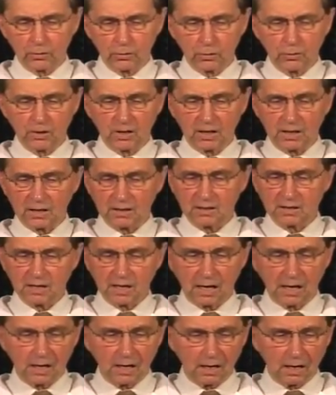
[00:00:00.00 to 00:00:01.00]
to the
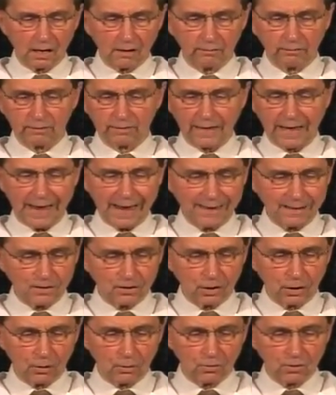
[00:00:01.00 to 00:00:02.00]
intake of
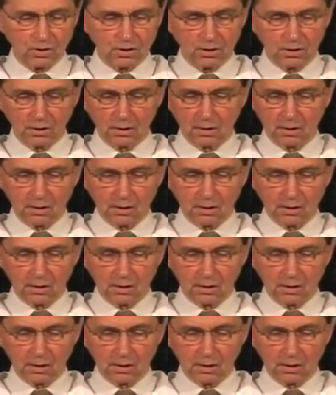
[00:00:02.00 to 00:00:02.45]
lactose.